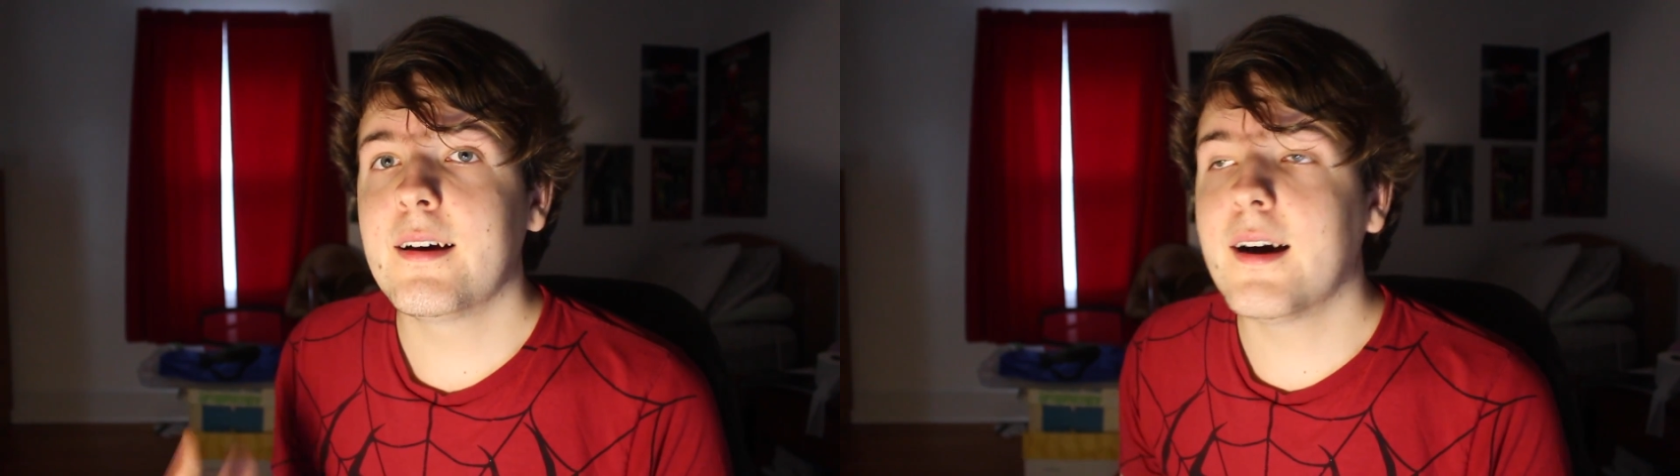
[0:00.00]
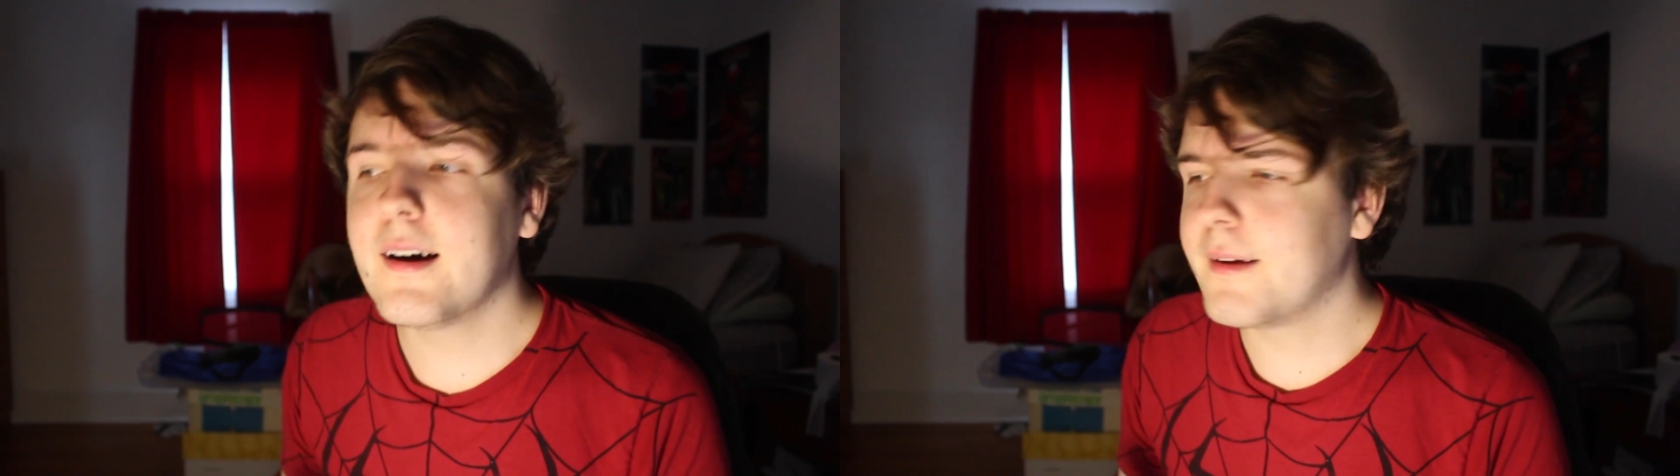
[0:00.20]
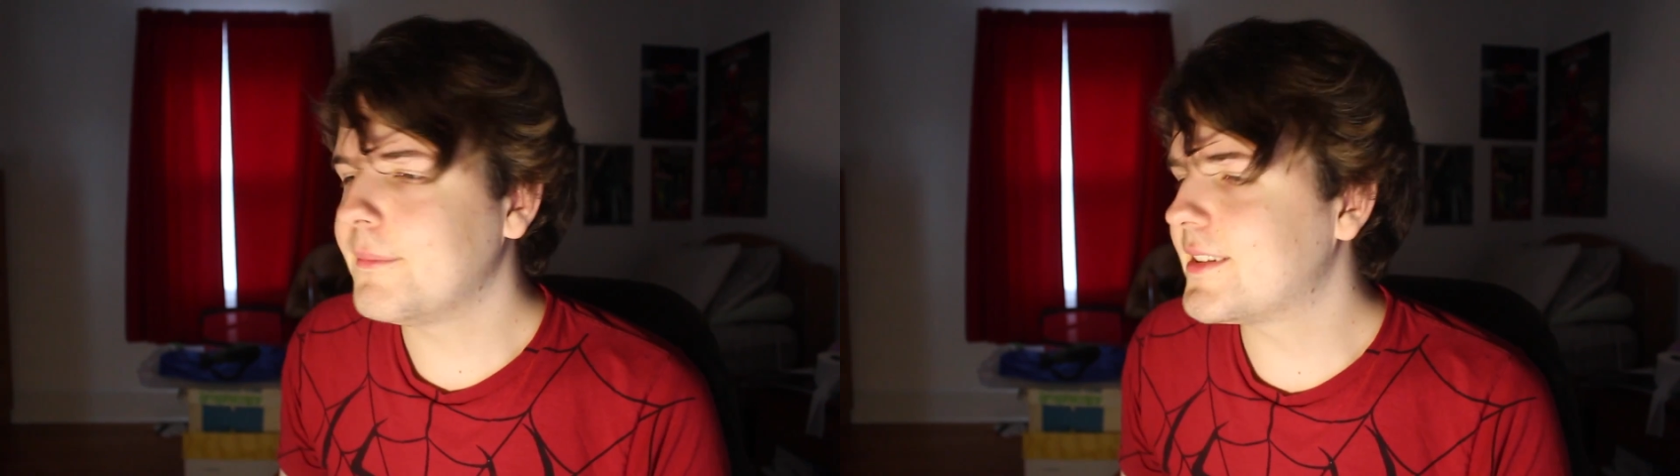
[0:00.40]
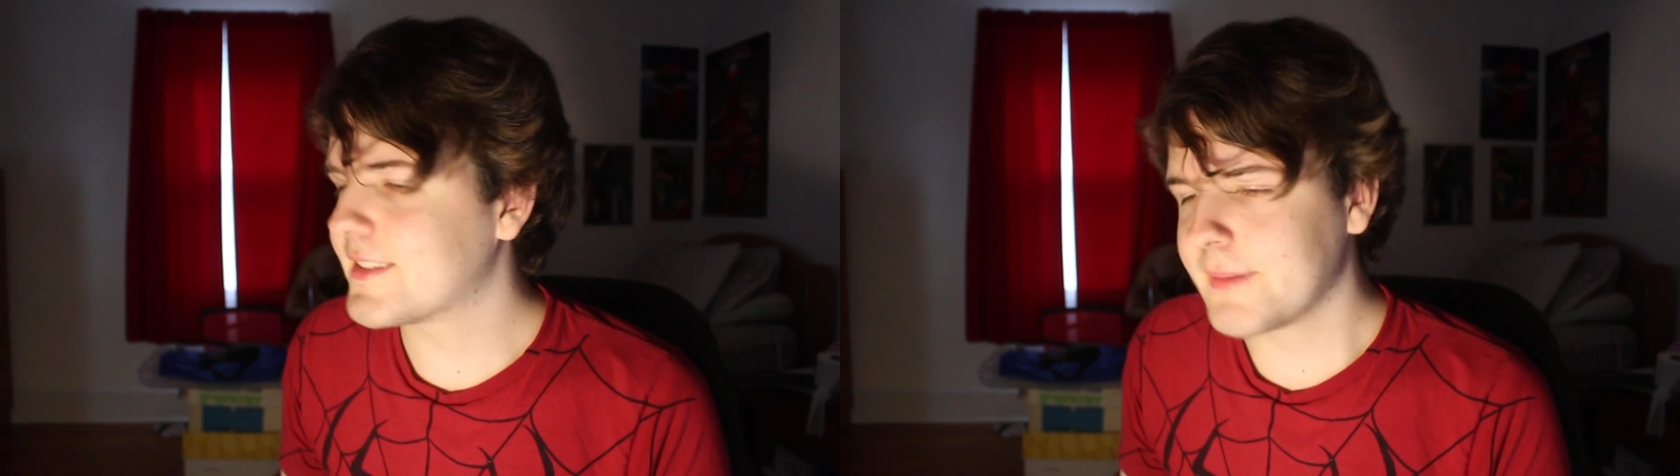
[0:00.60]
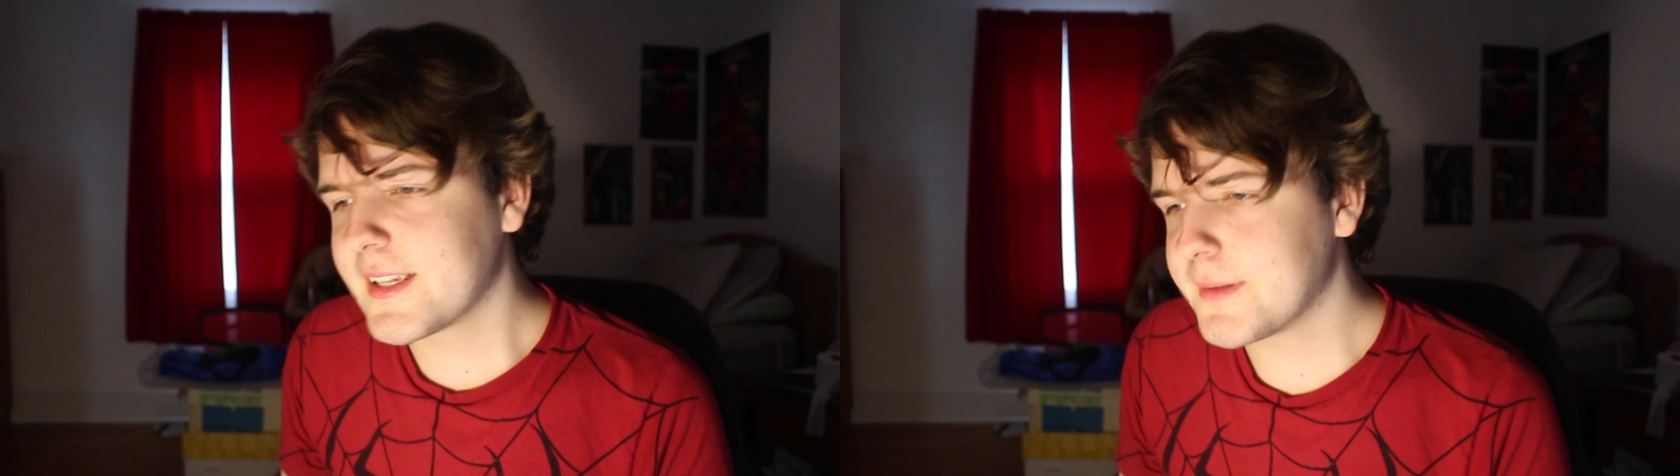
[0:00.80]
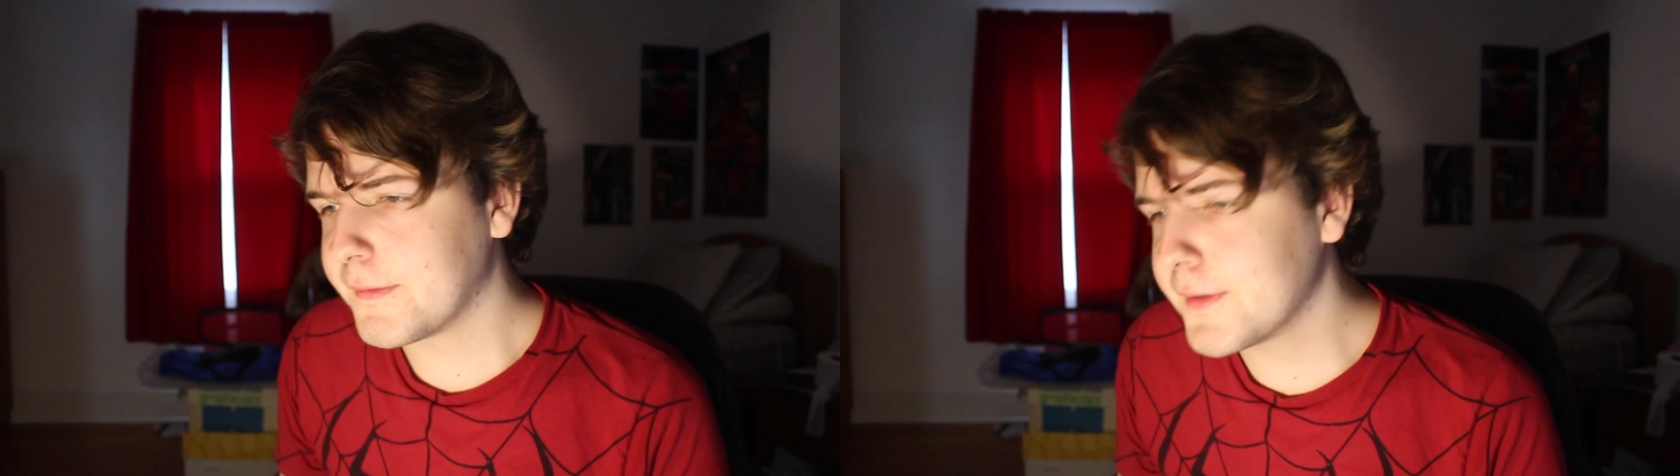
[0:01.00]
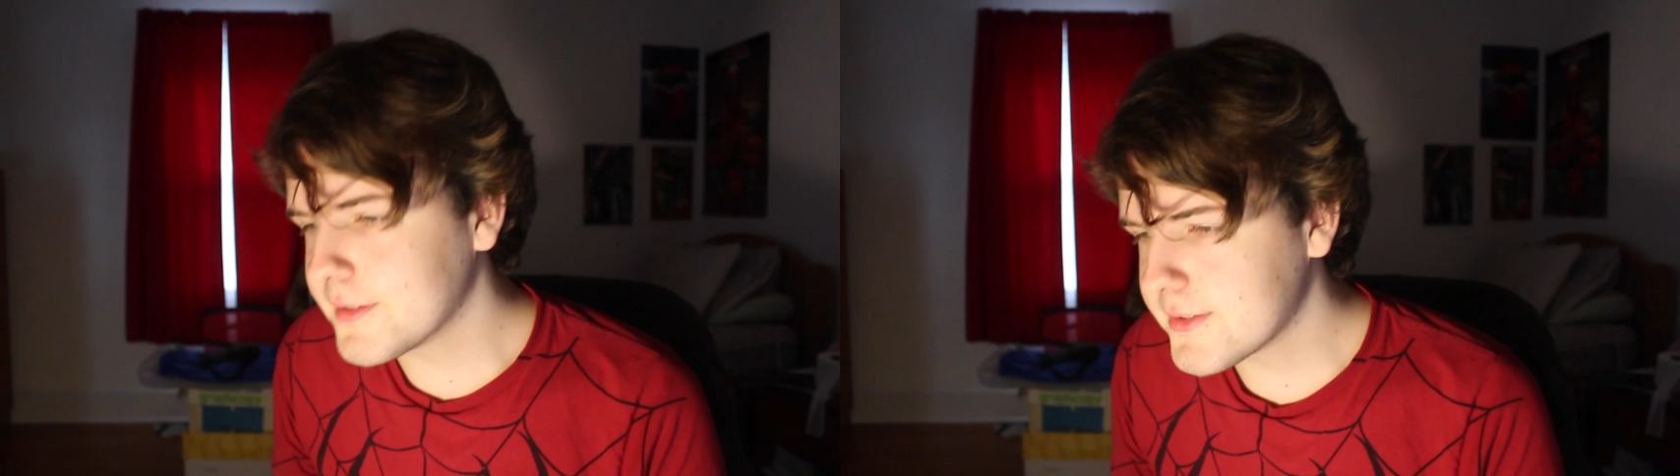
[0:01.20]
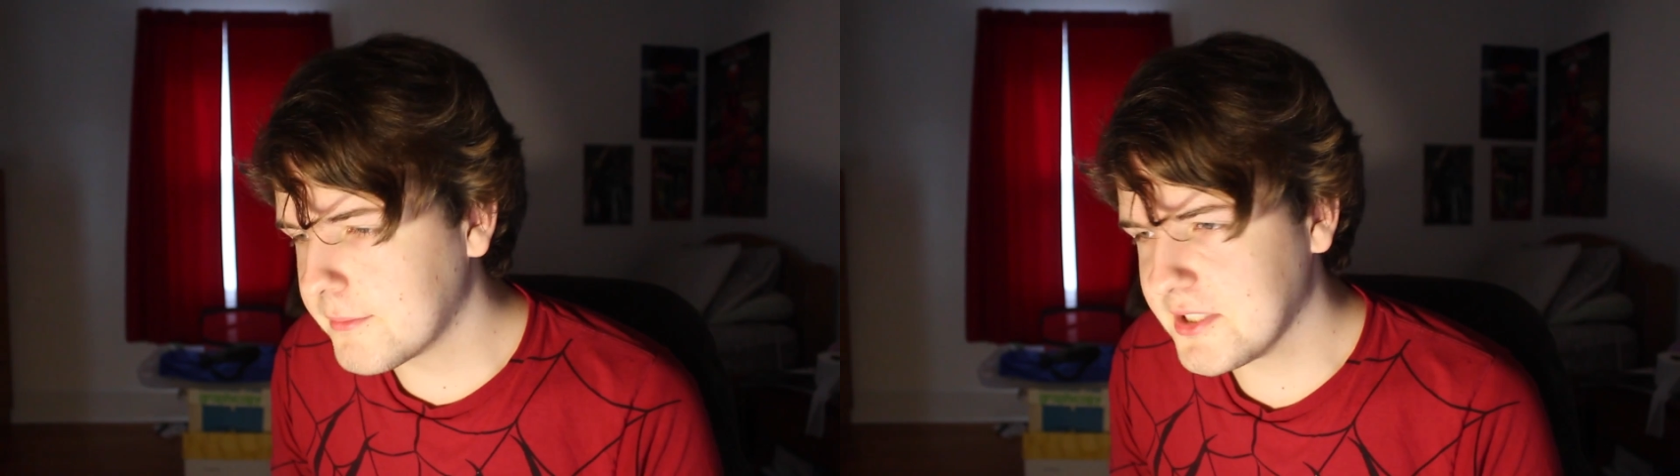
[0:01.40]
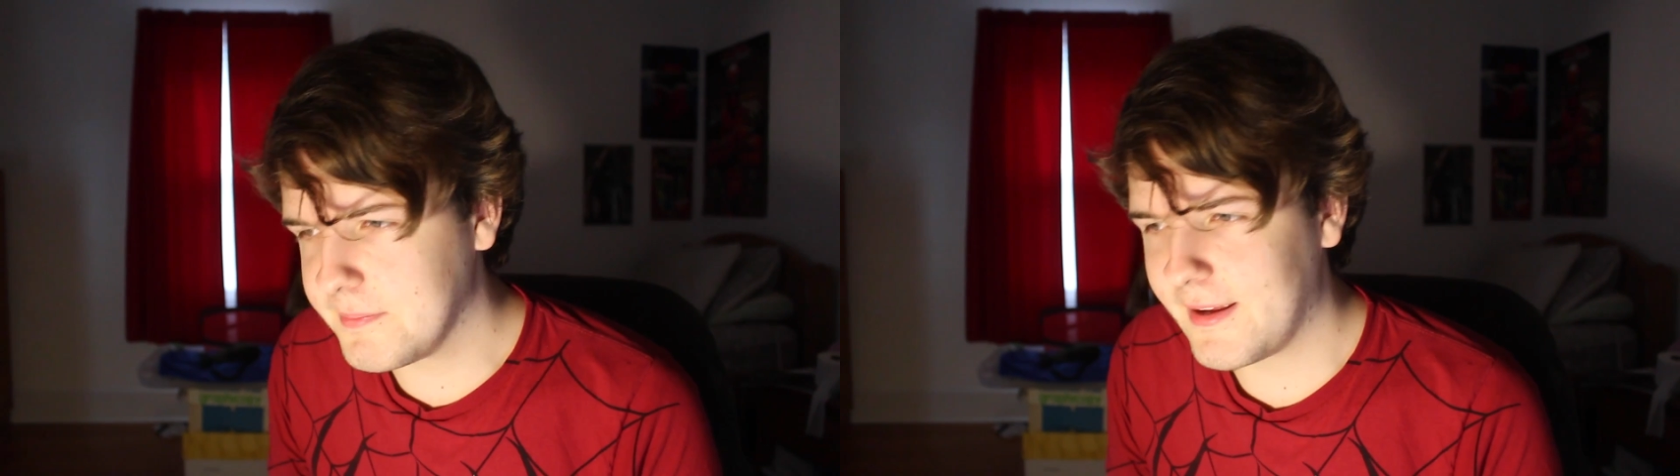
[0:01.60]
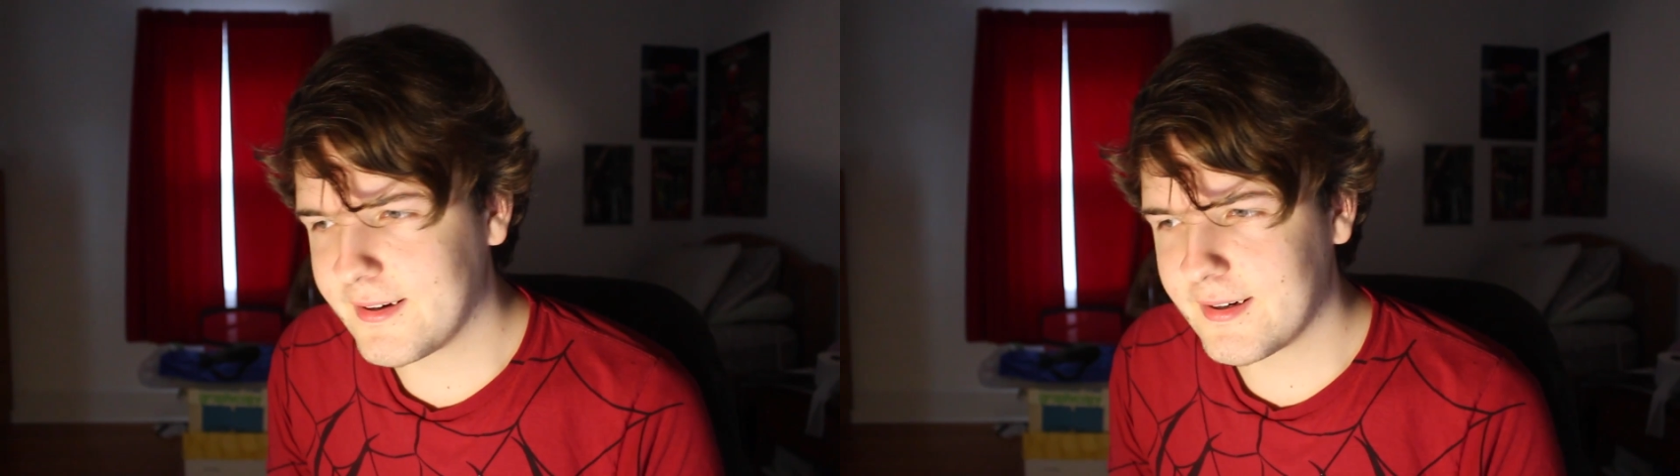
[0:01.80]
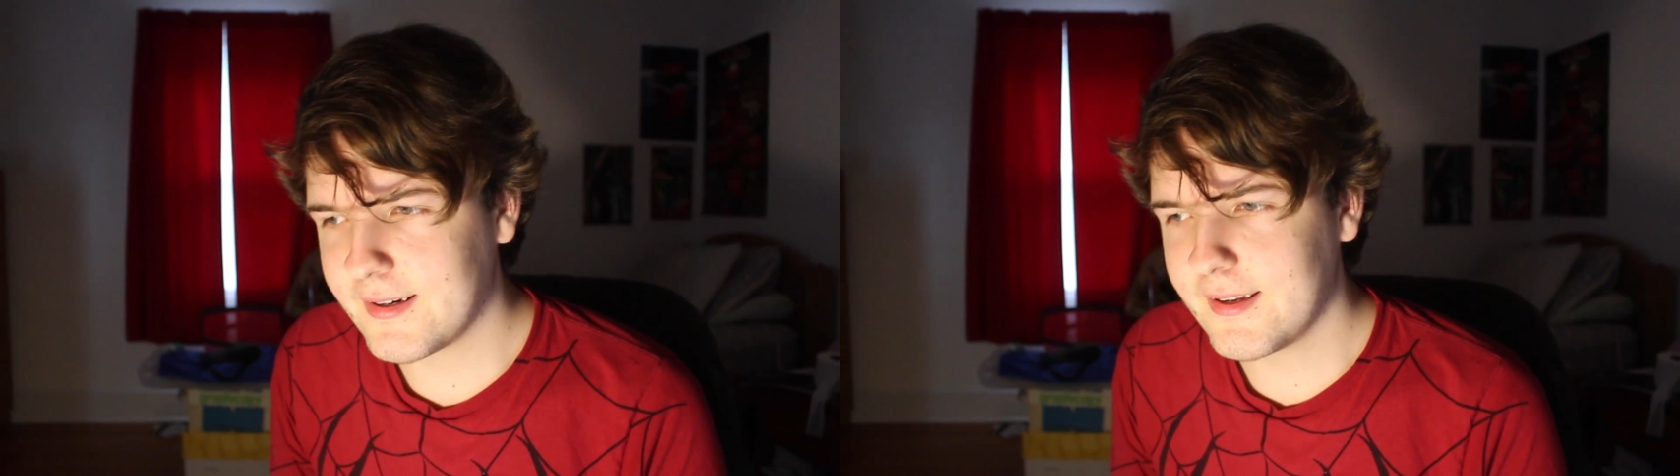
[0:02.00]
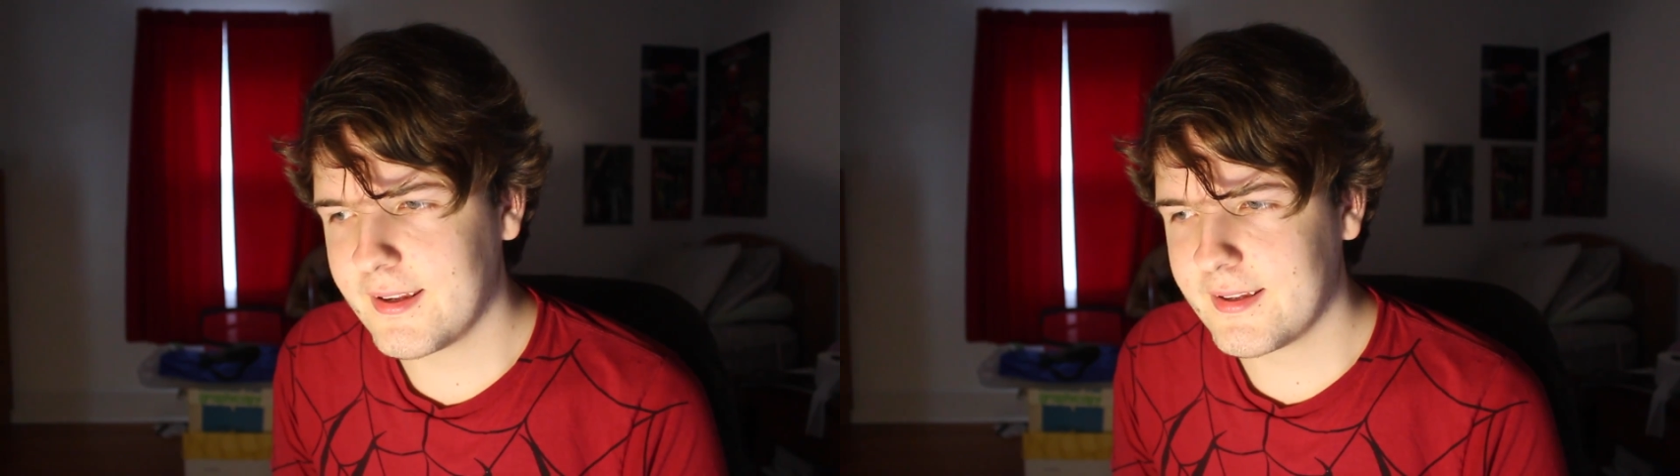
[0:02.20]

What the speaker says: it just makes me feel so much better,